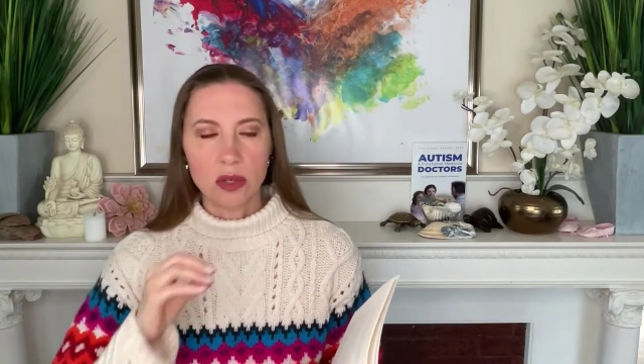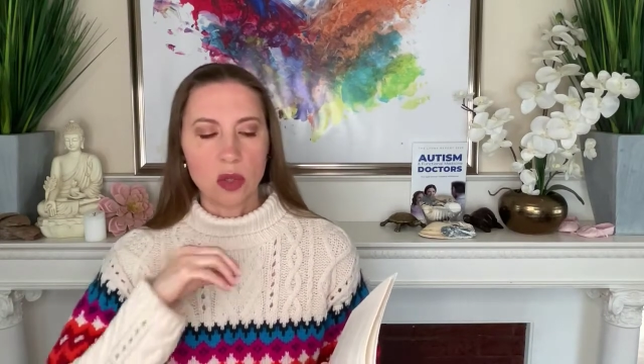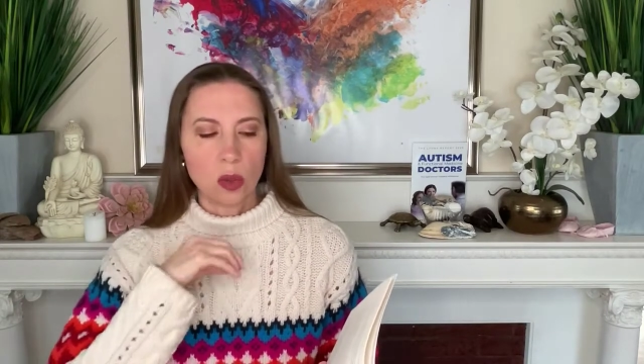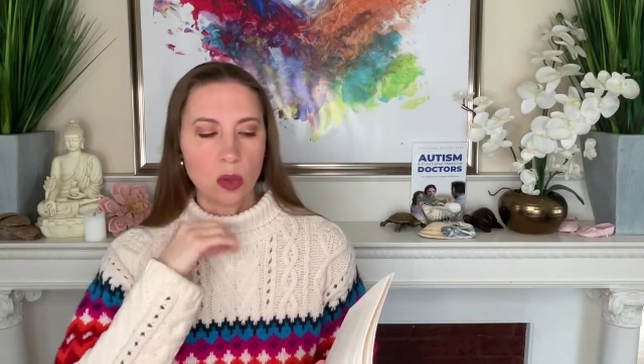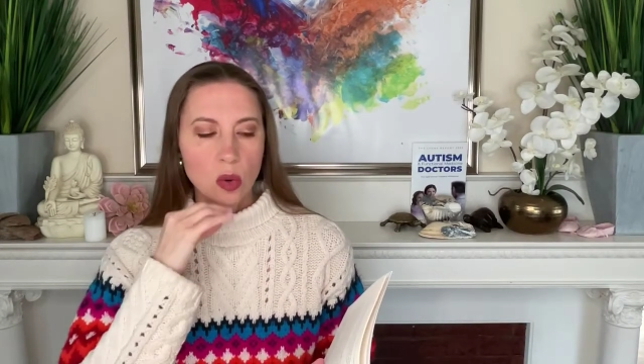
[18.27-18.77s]

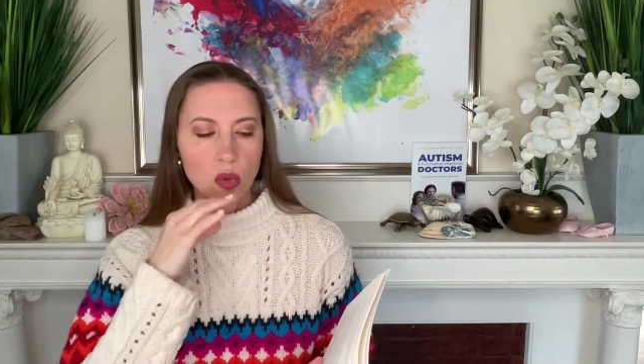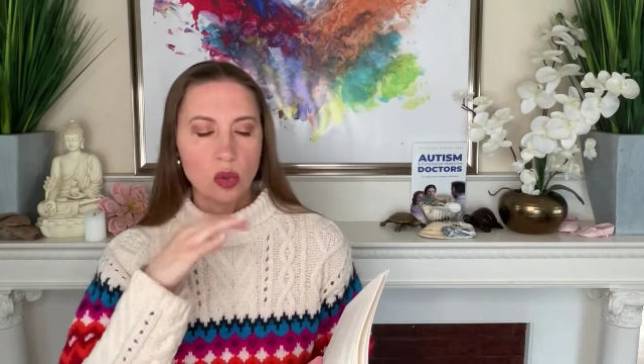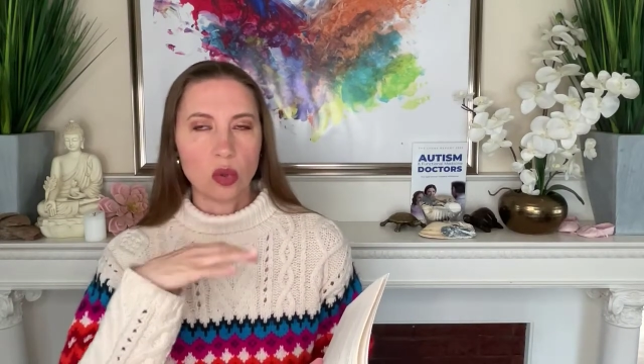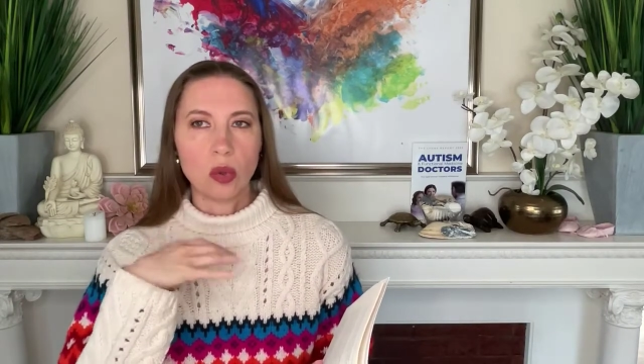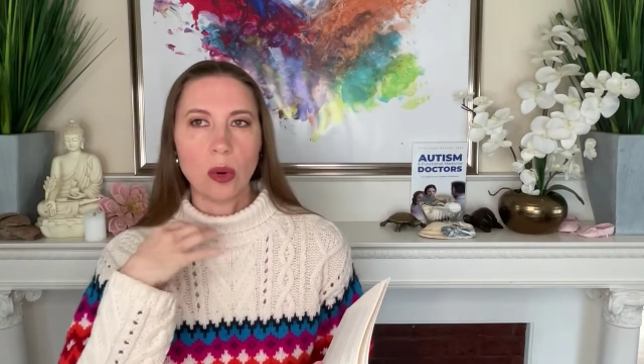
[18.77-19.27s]
So it goes
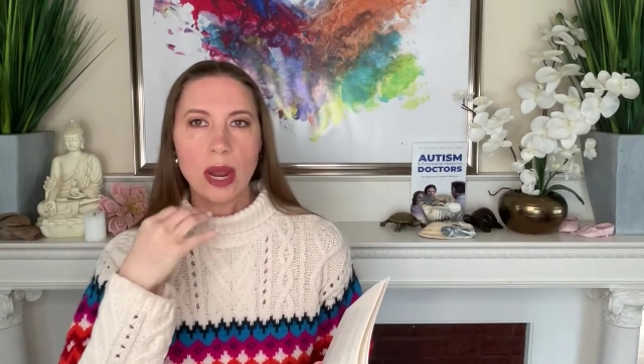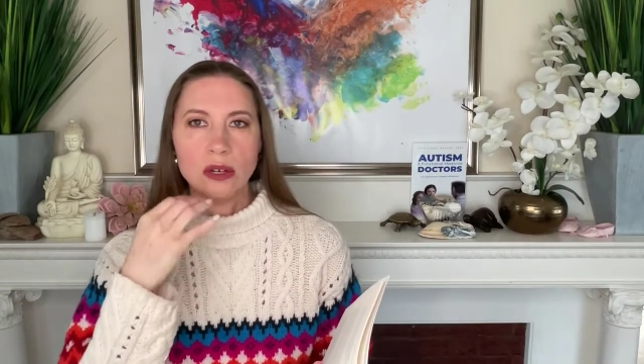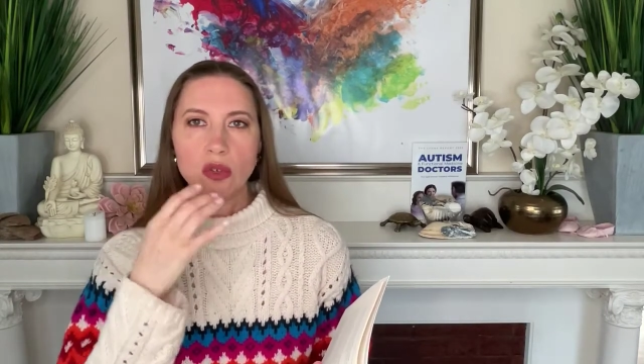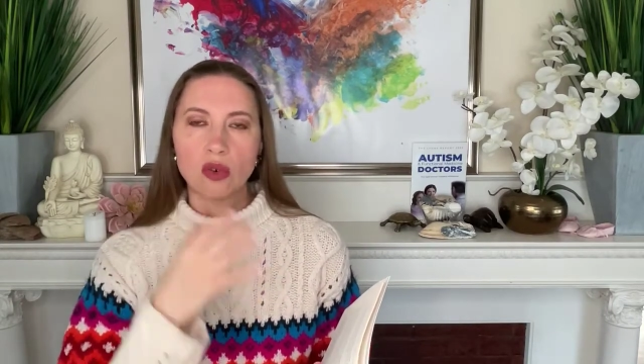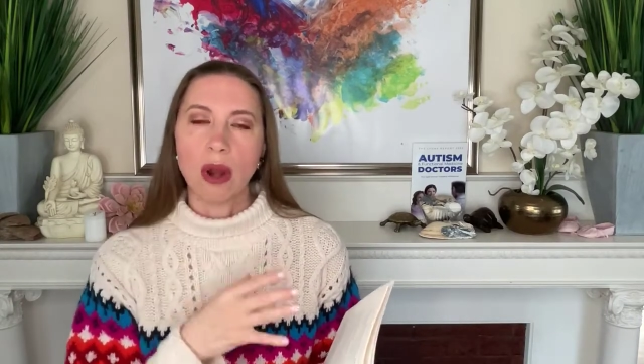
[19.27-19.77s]
through and
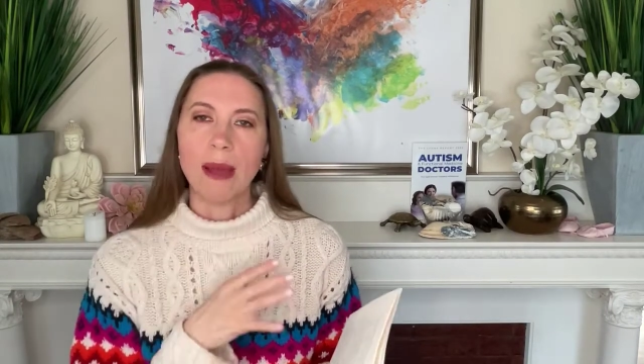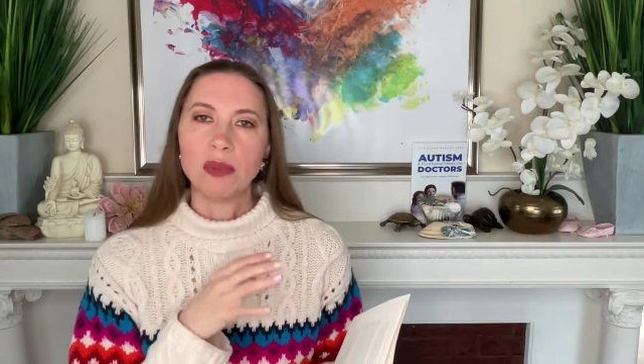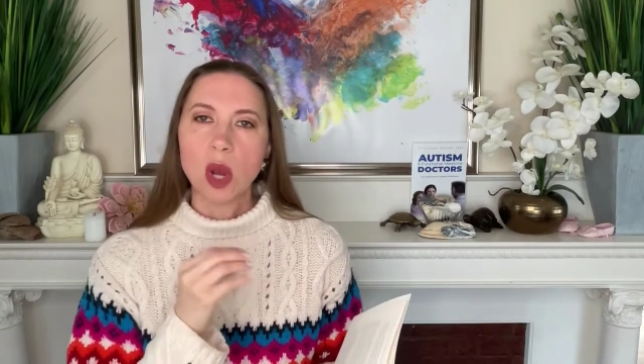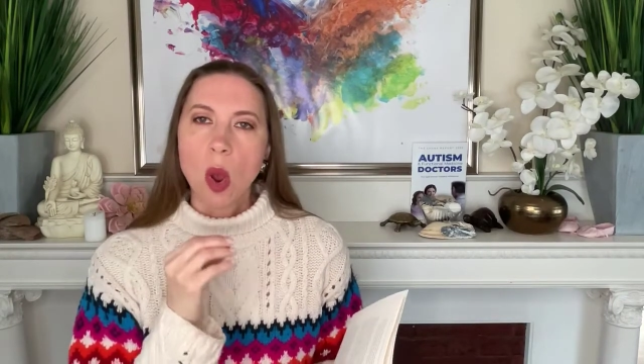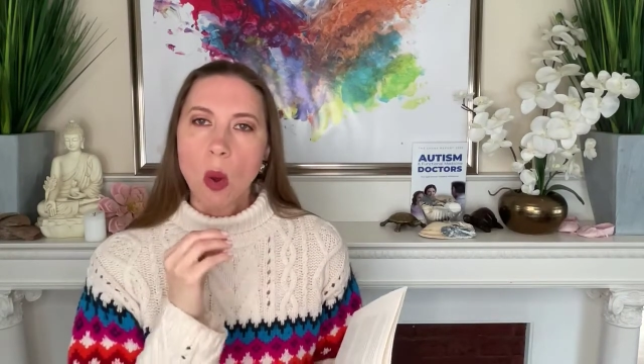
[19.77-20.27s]

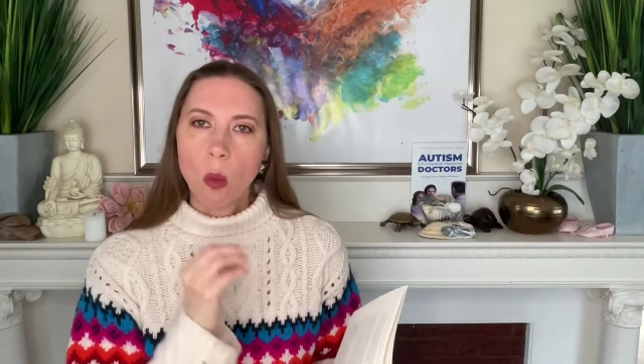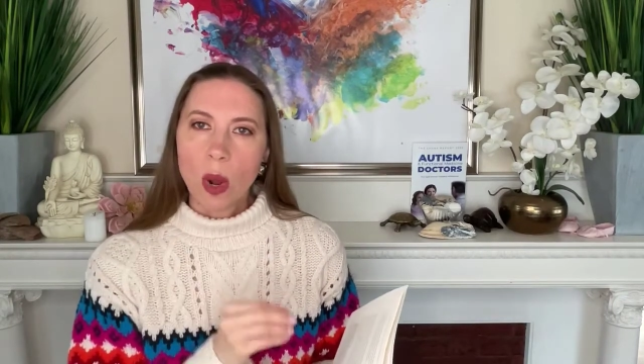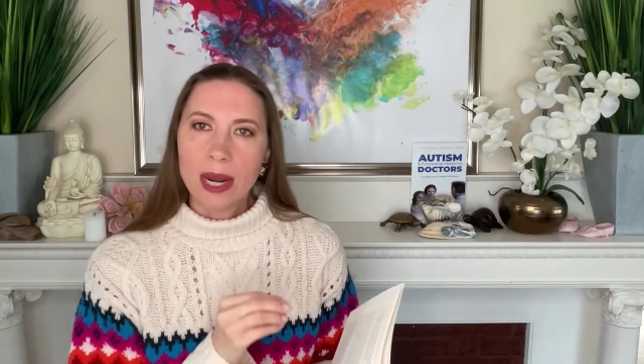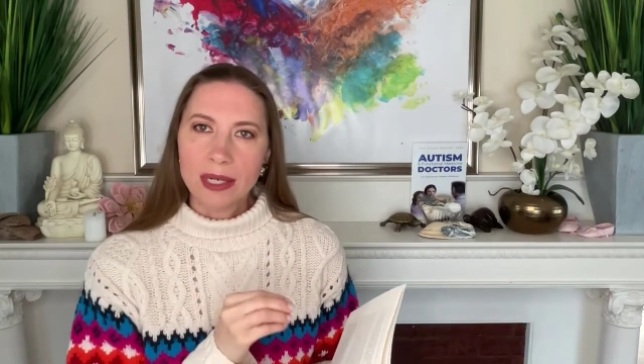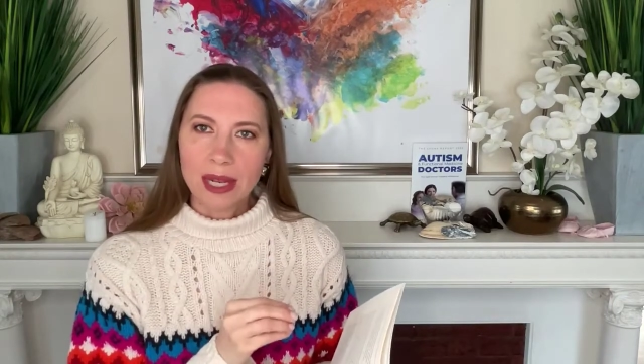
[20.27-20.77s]
describes
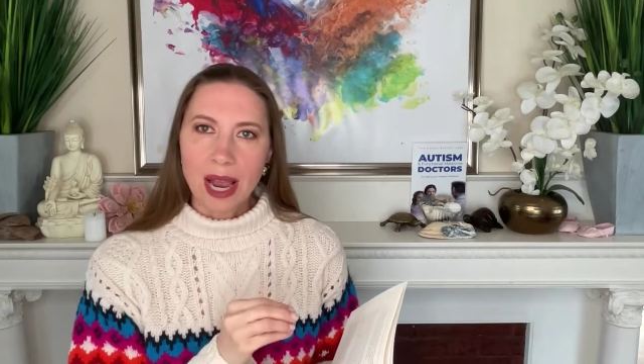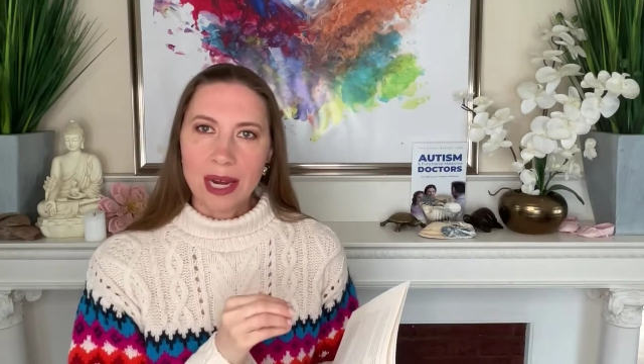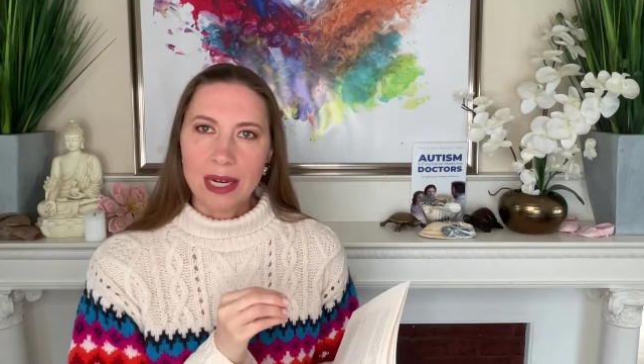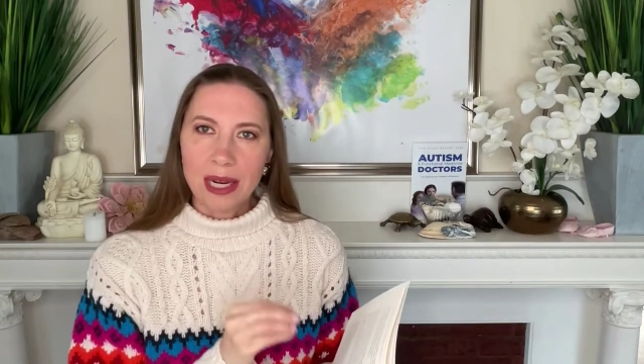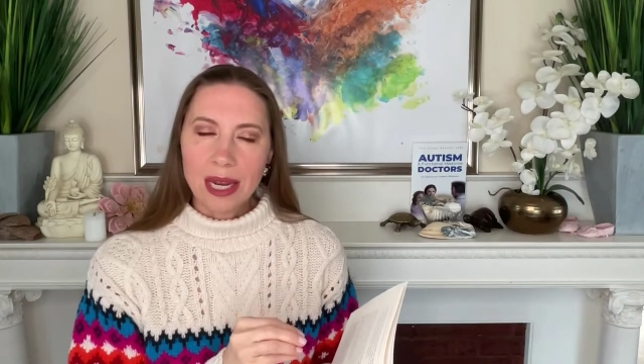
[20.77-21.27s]
what
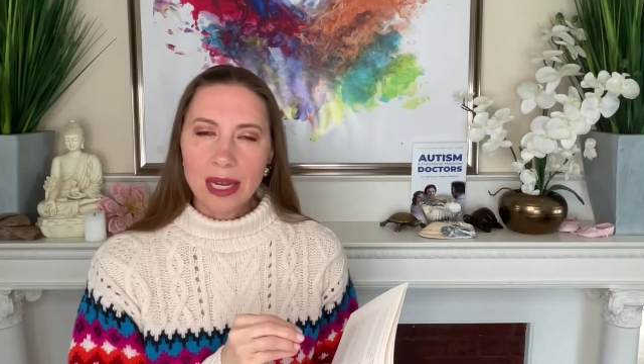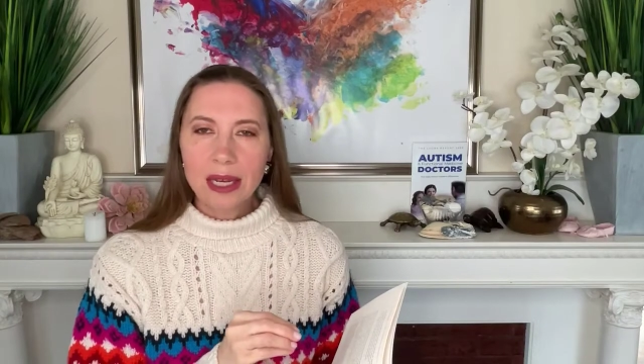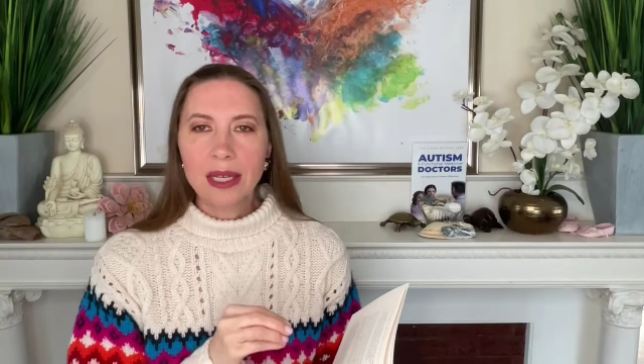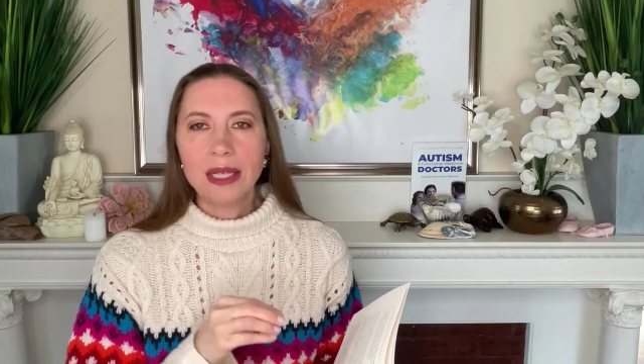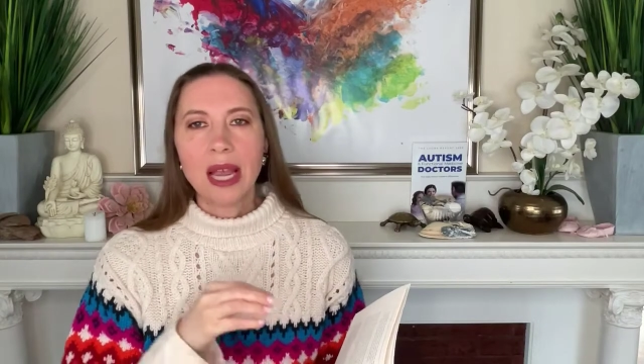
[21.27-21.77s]
anxiety
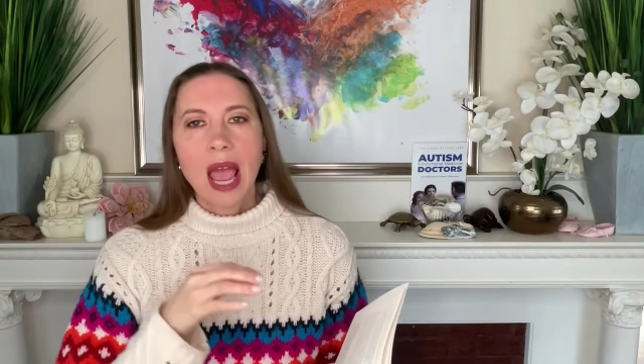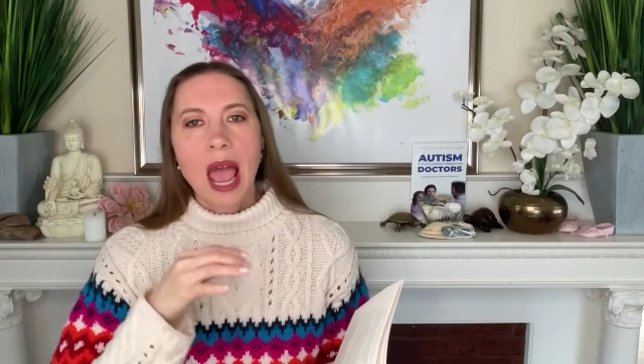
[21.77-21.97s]
is,